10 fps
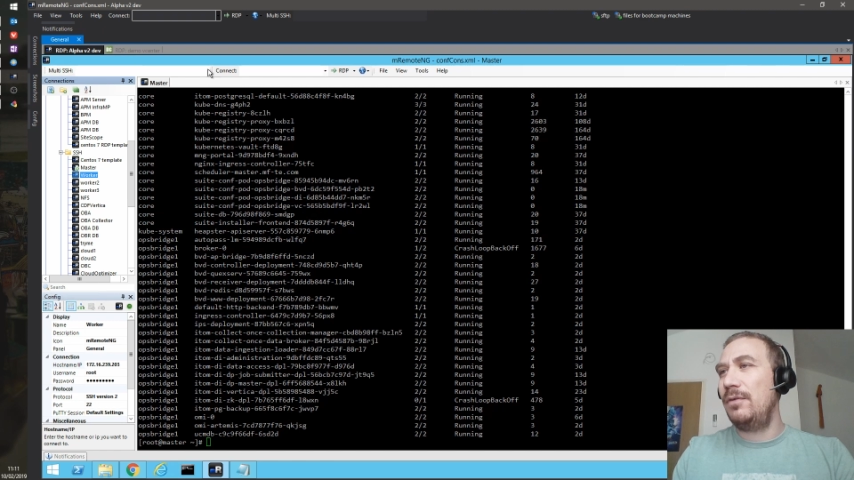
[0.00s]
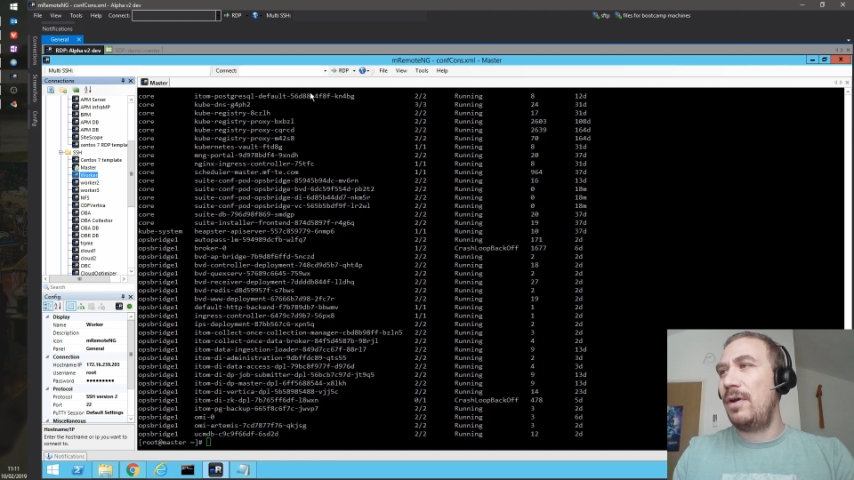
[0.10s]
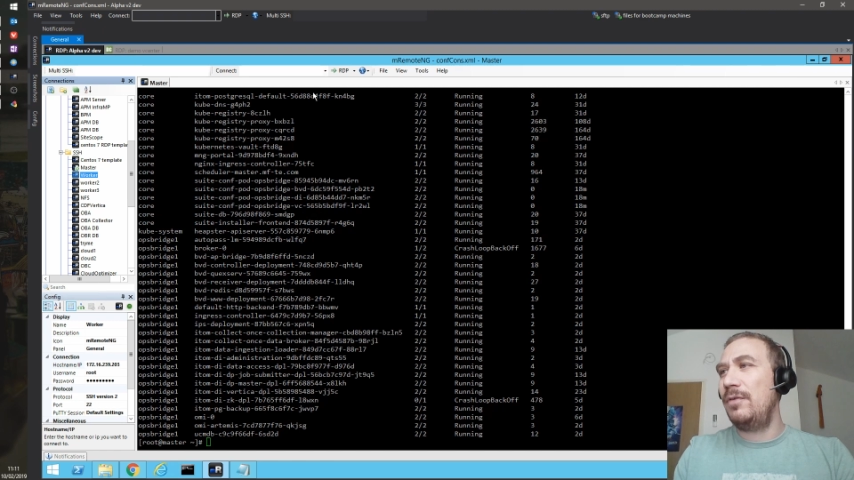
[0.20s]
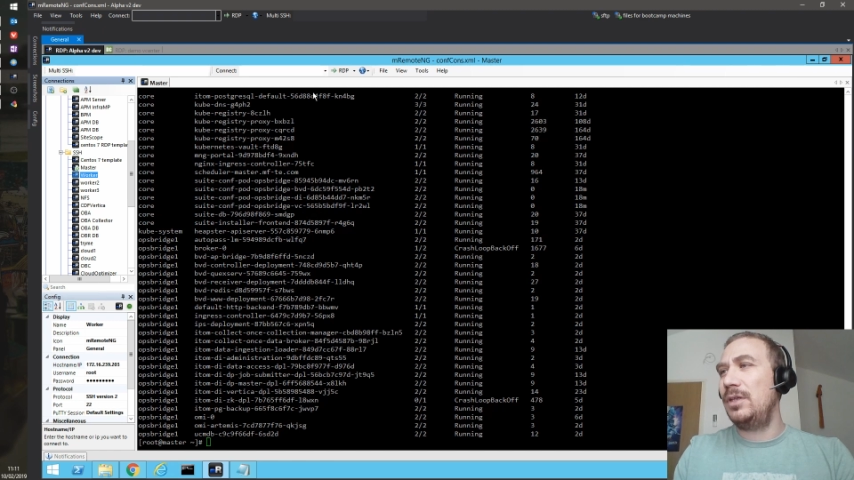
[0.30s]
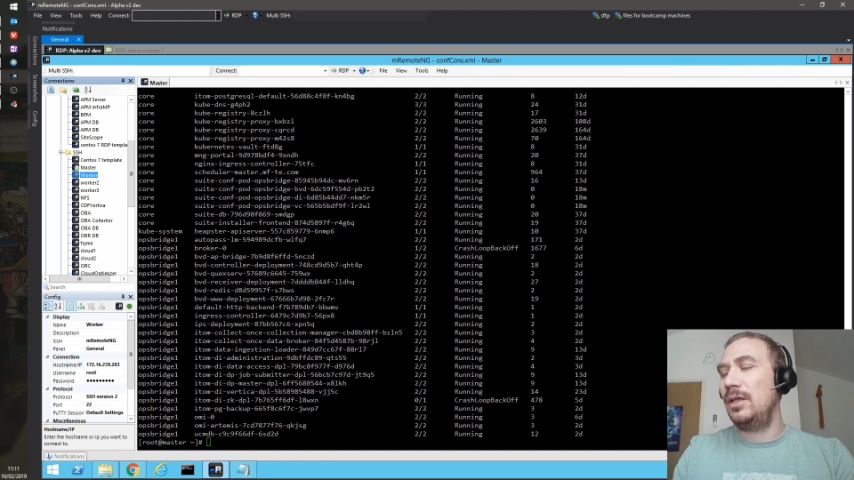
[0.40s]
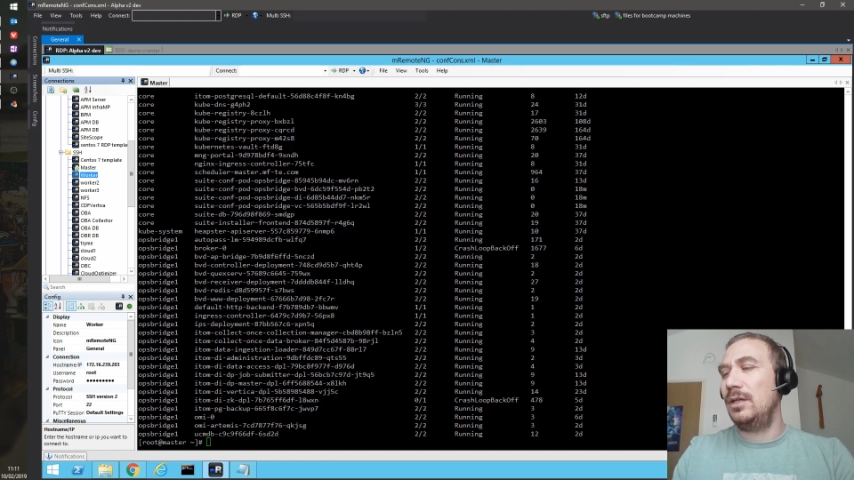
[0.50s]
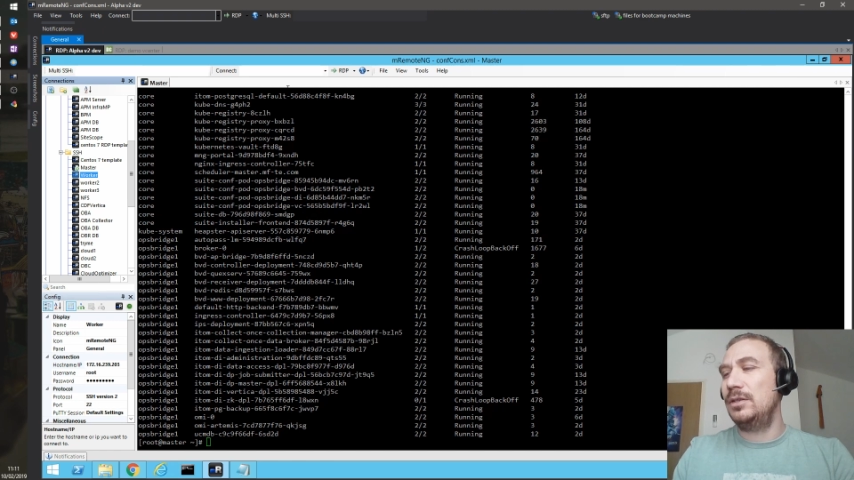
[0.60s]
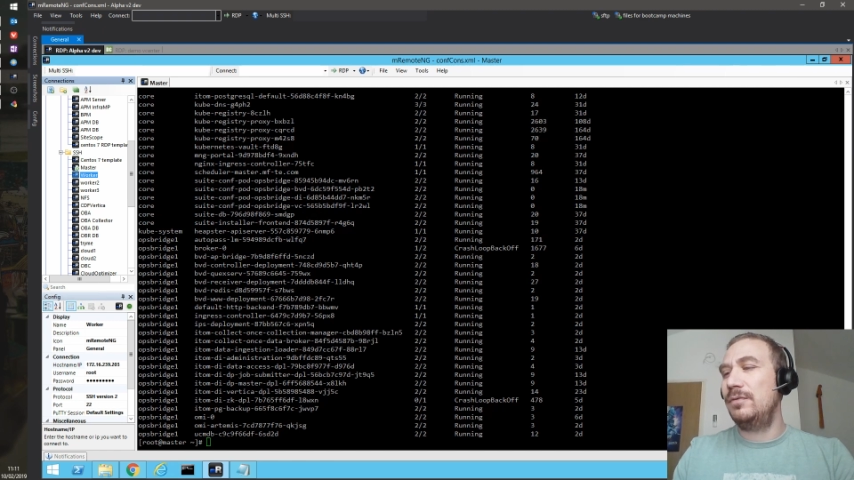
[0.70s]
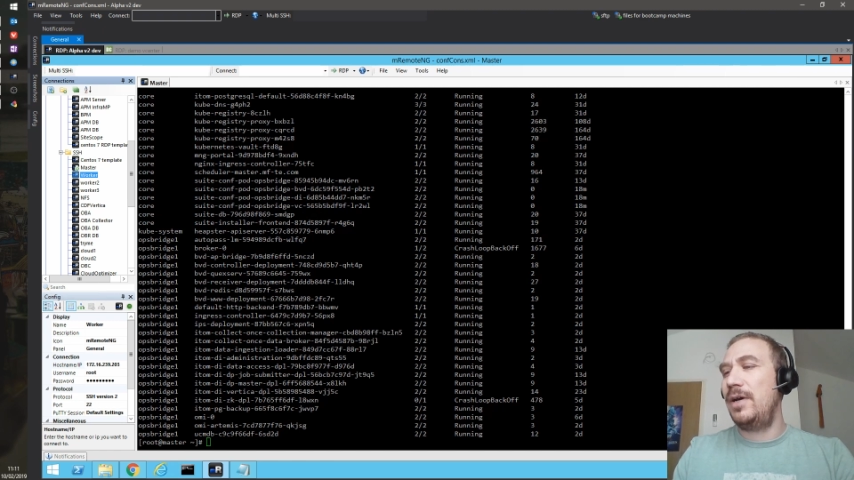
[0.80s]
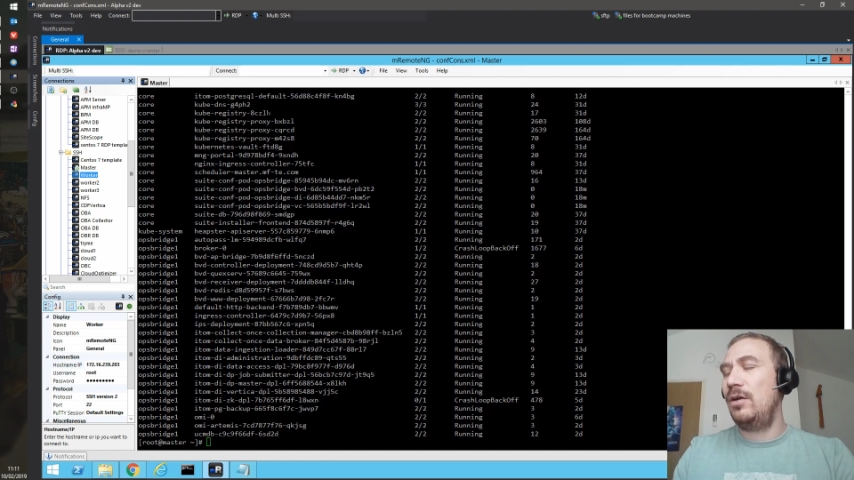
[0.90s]
if everything
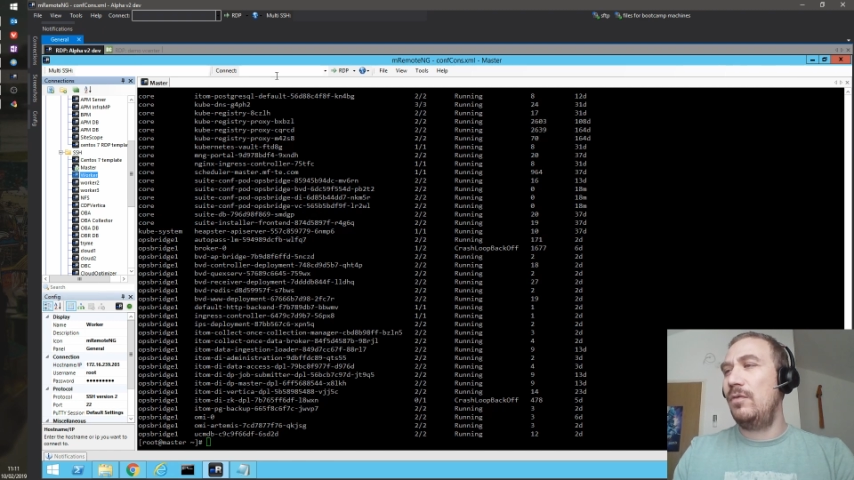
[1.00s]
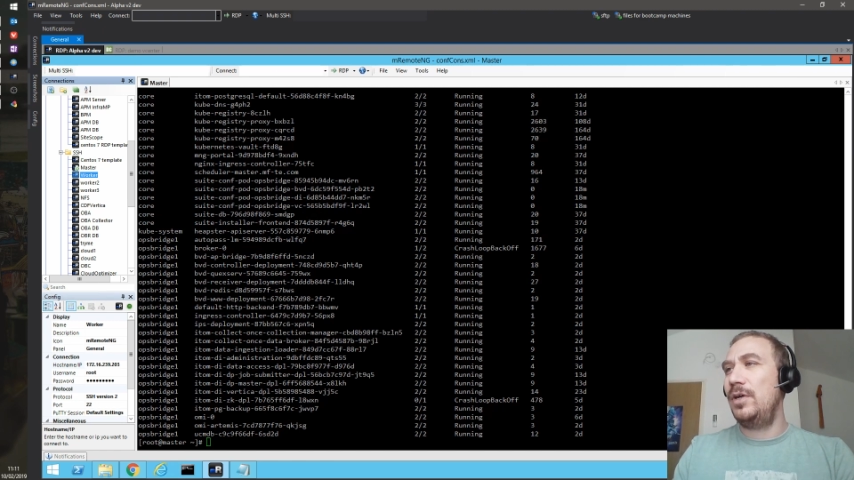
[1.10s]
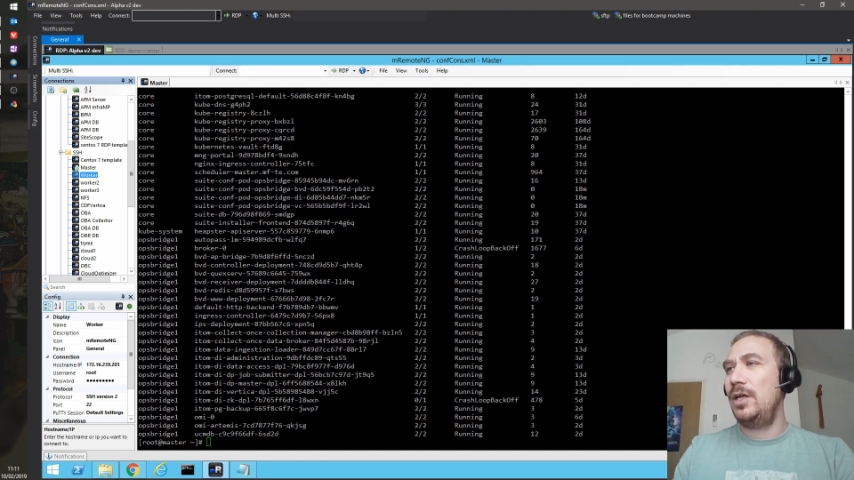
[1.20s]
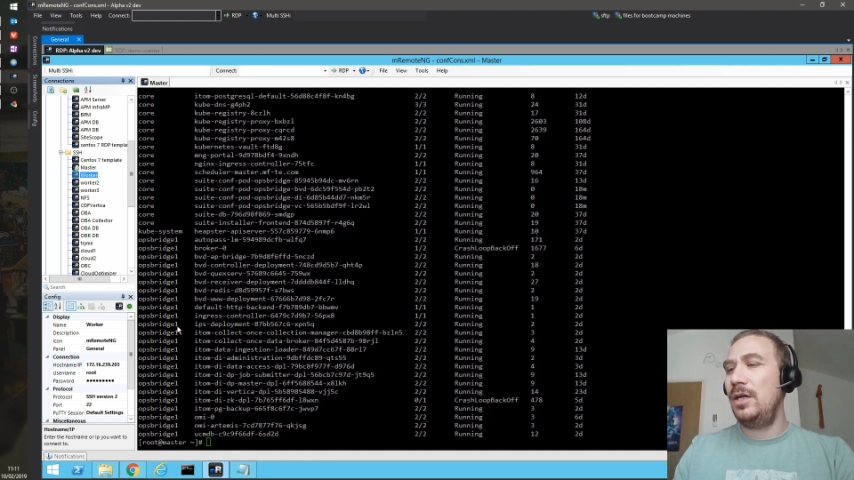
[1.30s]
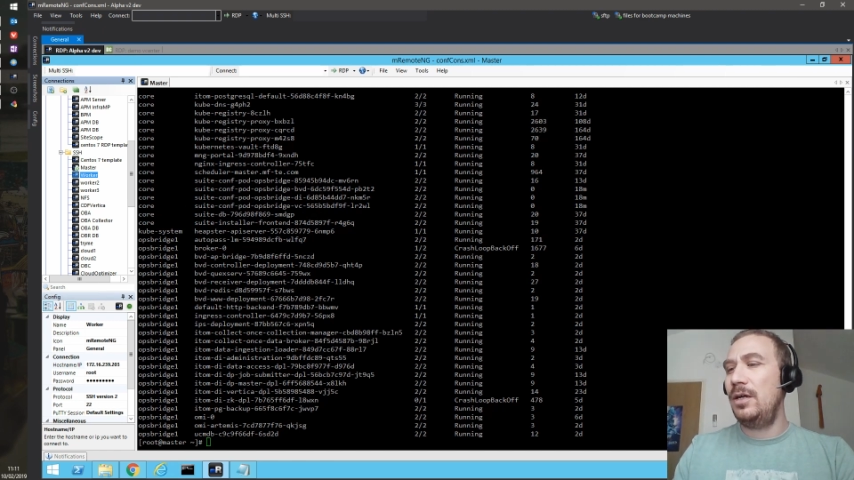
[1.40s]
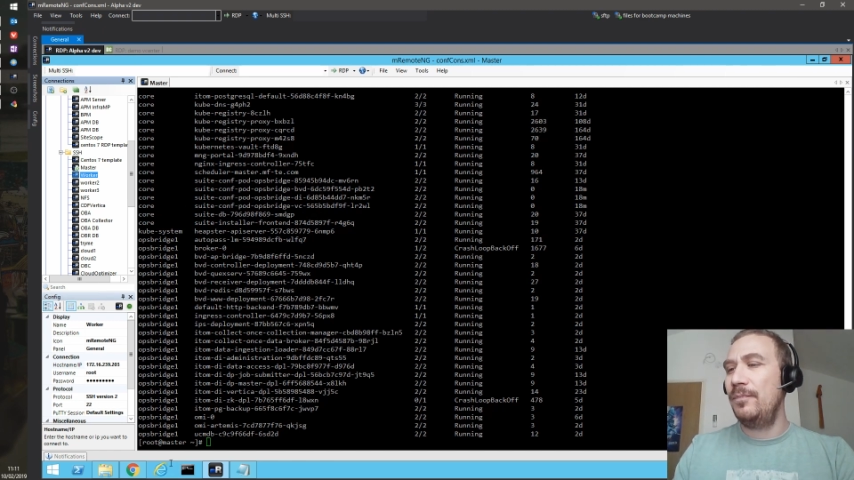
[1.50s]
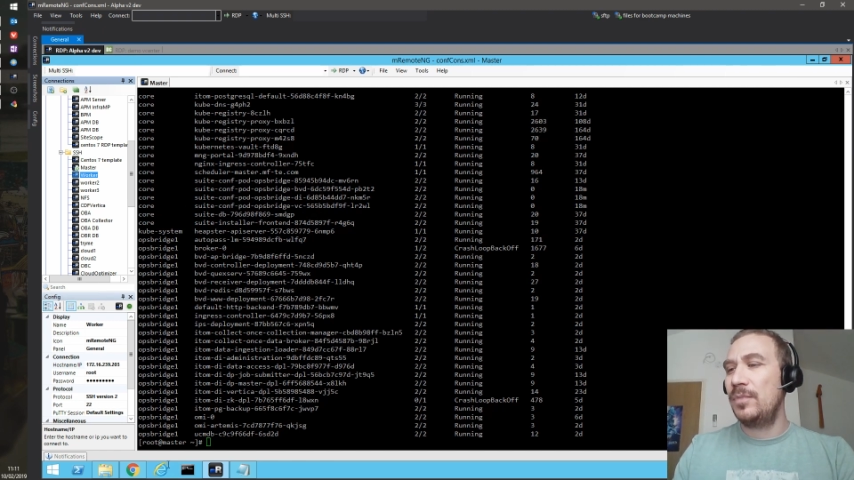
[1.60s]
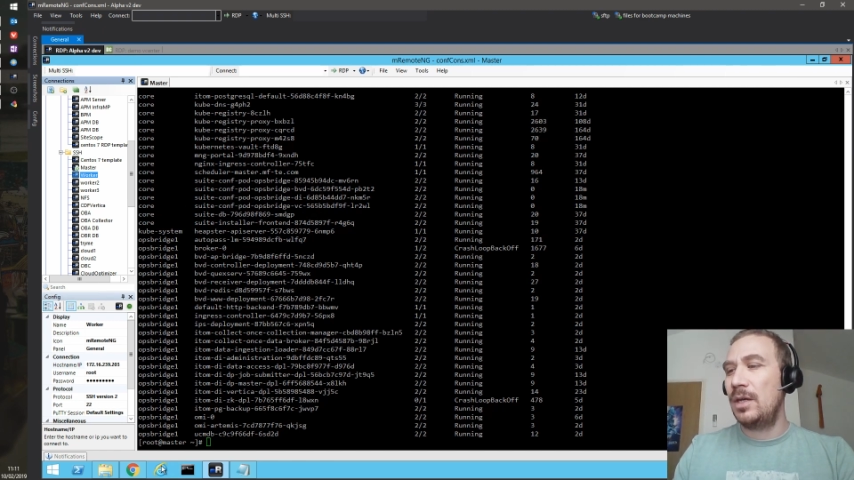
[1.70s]
is fine over here.